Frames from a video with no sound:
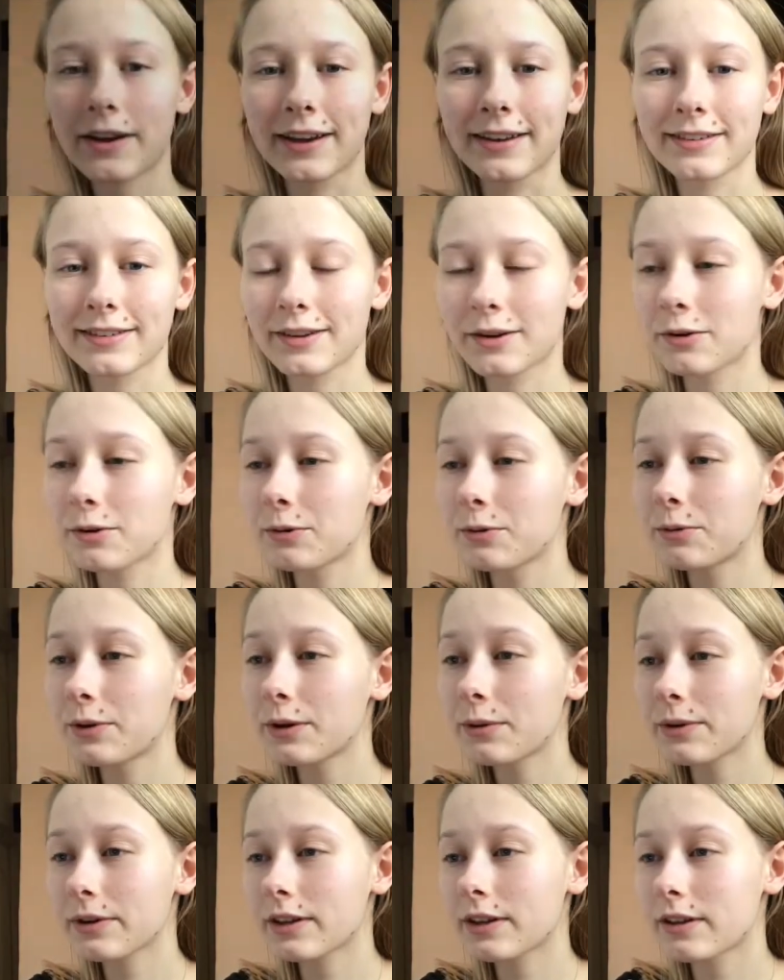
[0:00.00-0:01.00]
so we
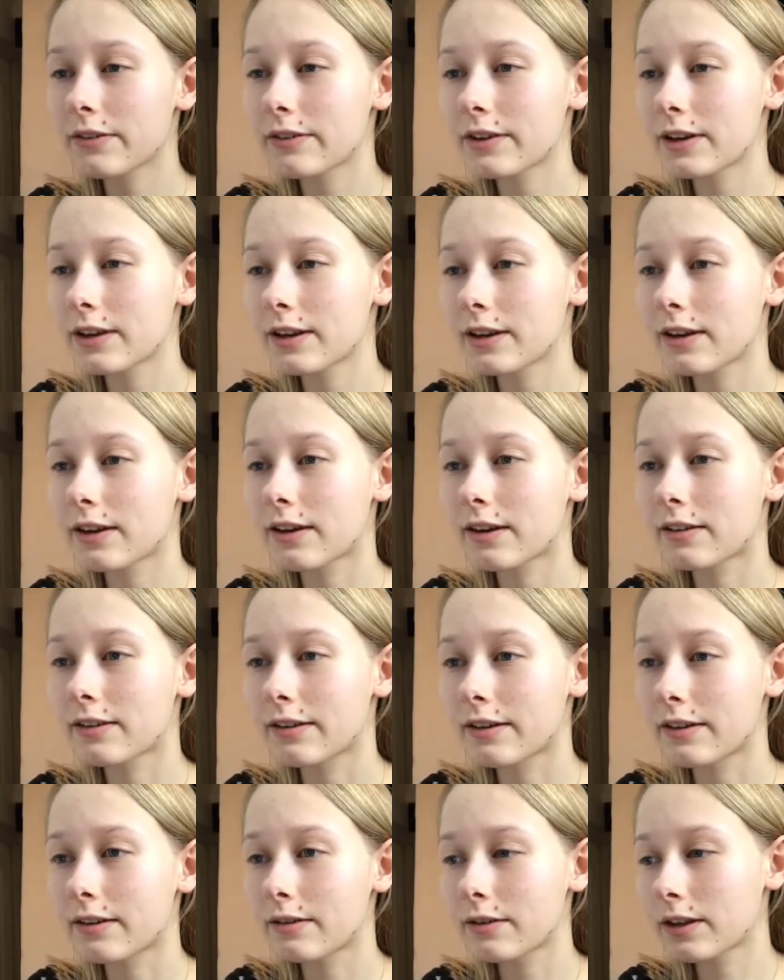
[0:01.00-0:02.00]
were given
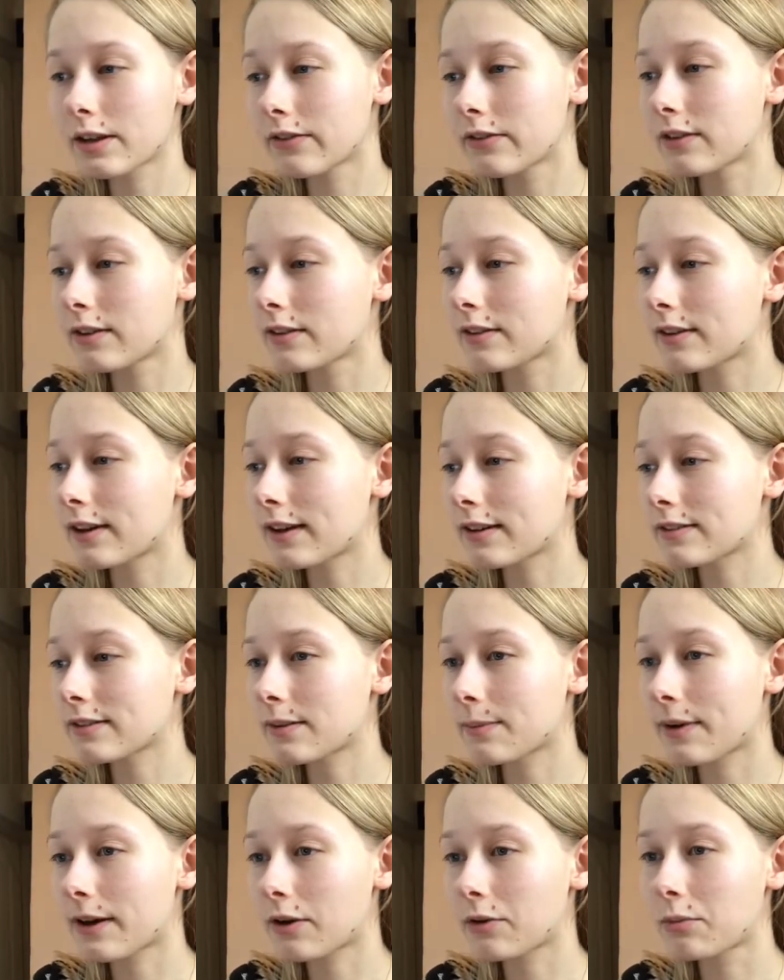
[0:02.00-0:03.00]
a text
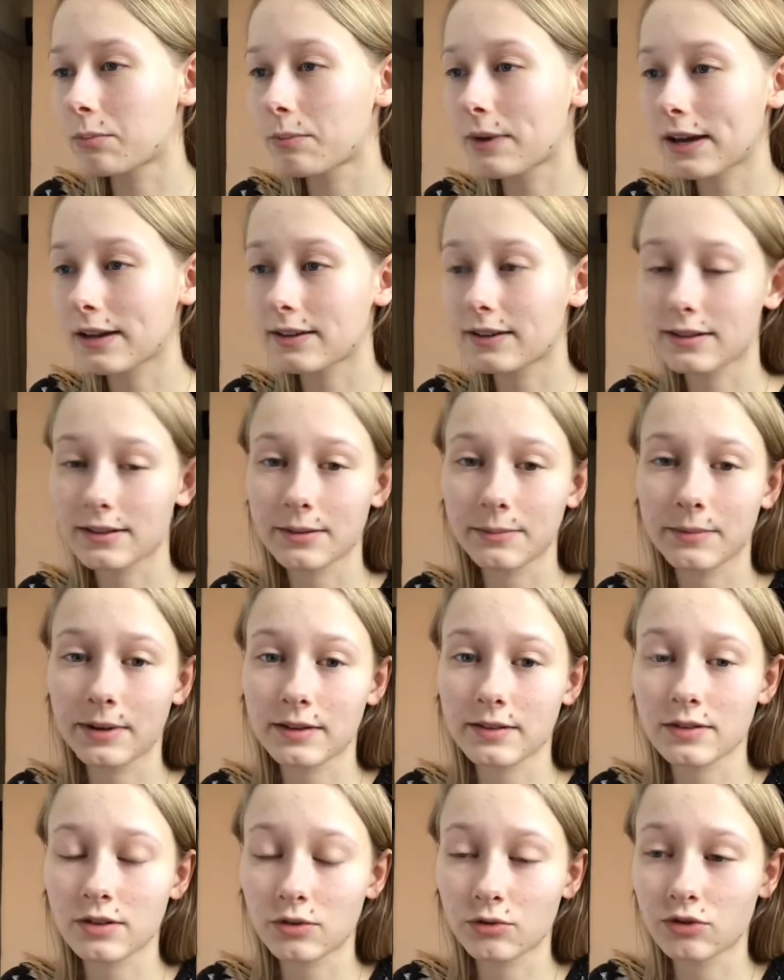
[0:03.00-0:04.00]
about mechanism and
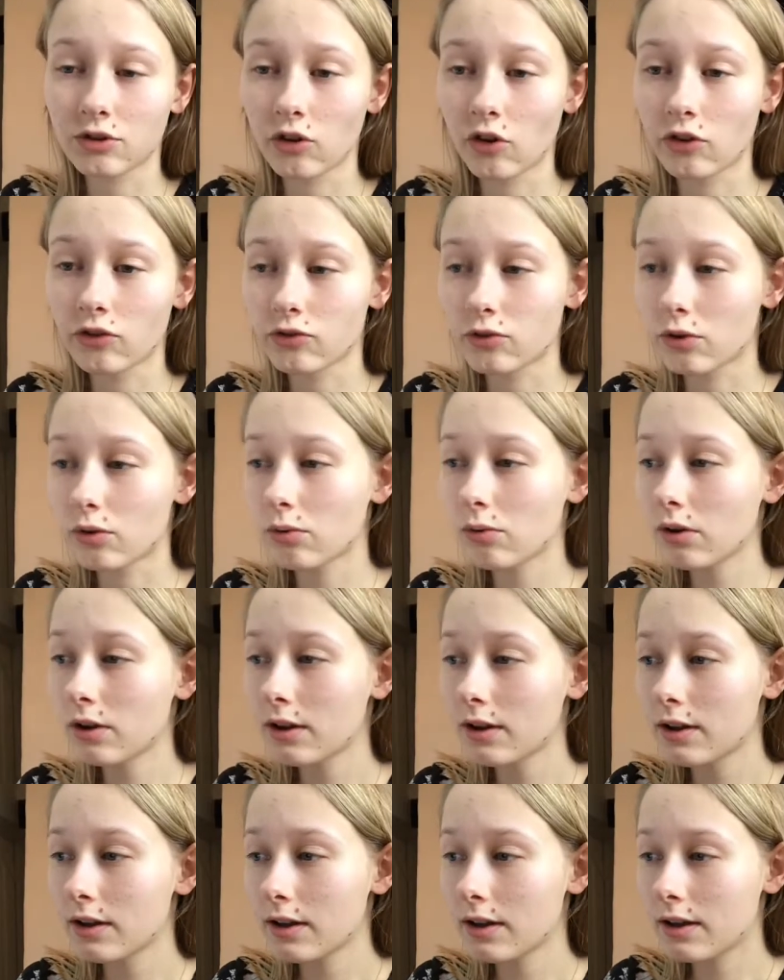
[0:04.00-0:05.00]
social control.
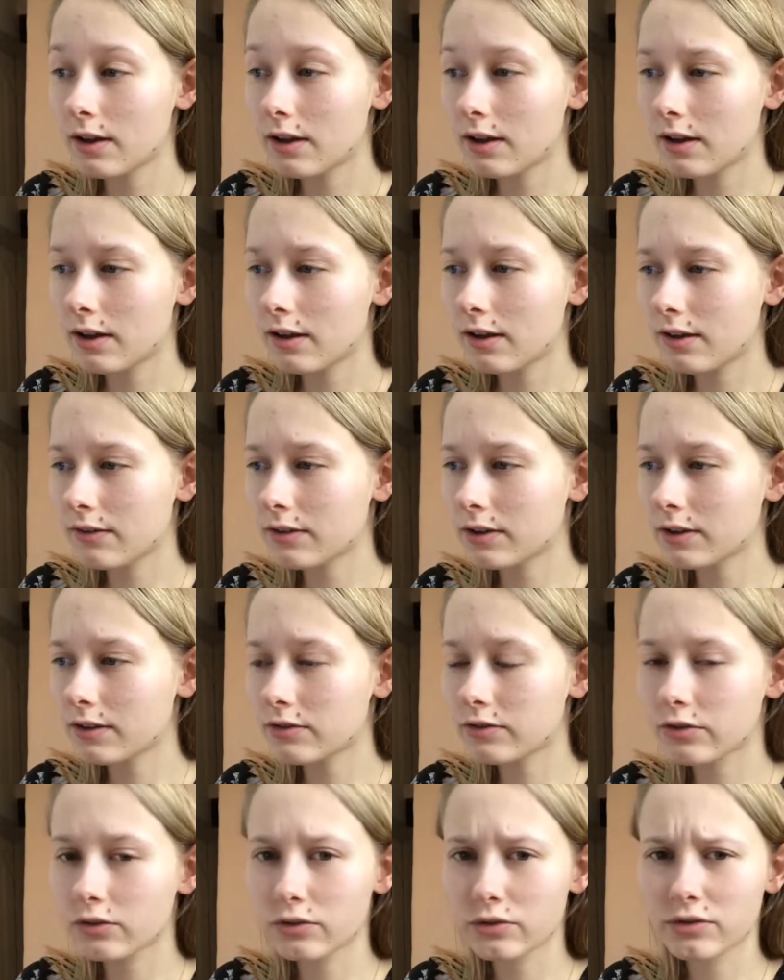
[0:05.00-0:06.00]
I think it's
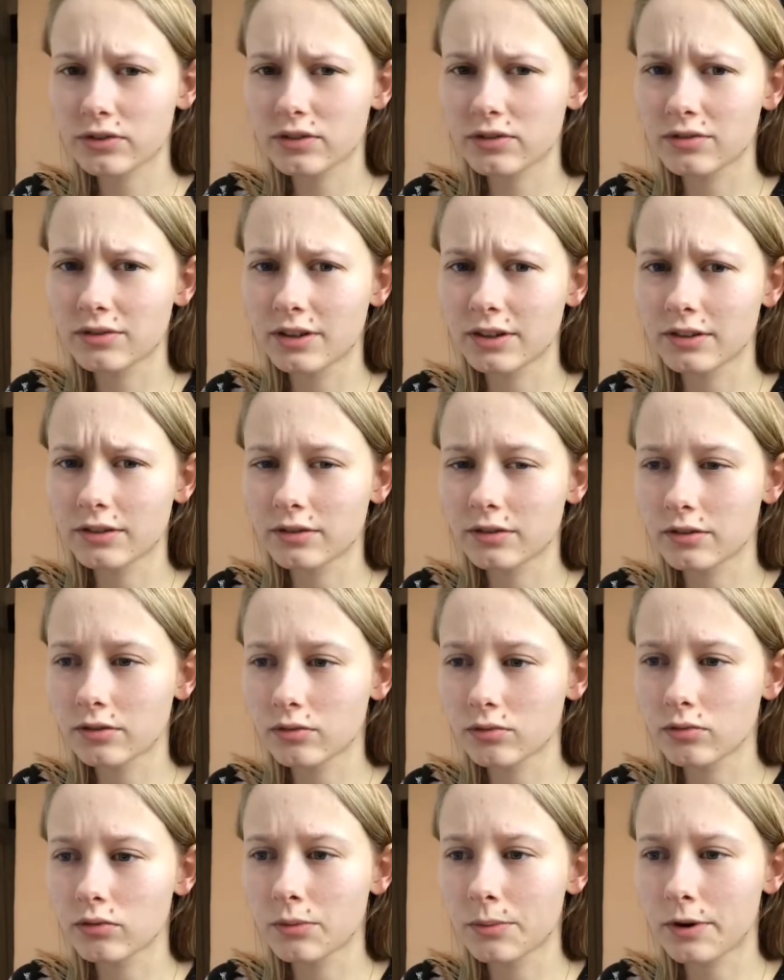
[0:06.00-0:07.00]
just a
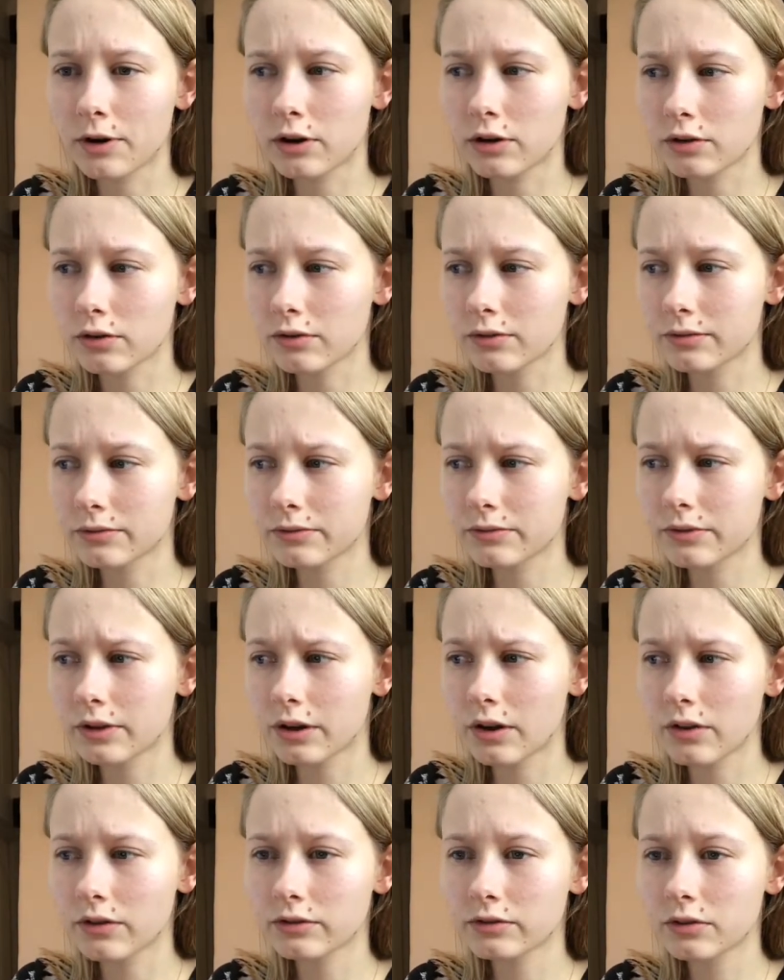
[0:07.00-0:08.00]
shorter part of
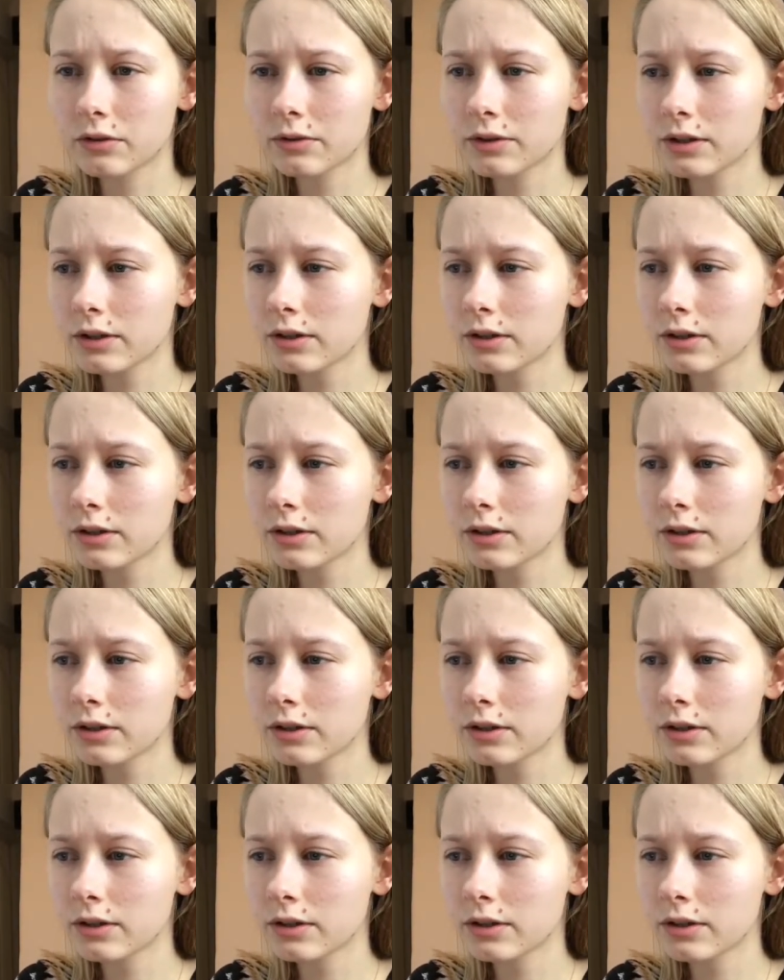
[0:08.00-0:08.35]
another story.